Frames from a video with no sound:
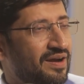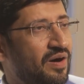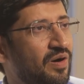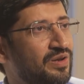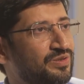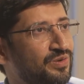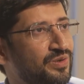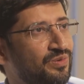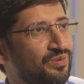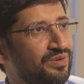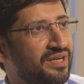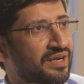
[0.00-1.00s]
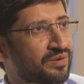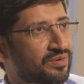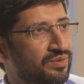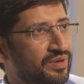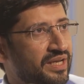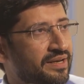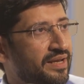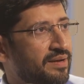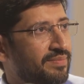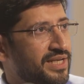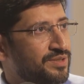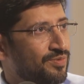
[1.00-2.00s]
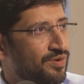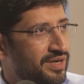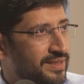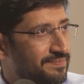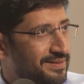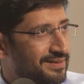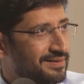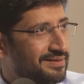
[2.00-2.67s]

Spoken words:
Also, you tend to inhale much more deeper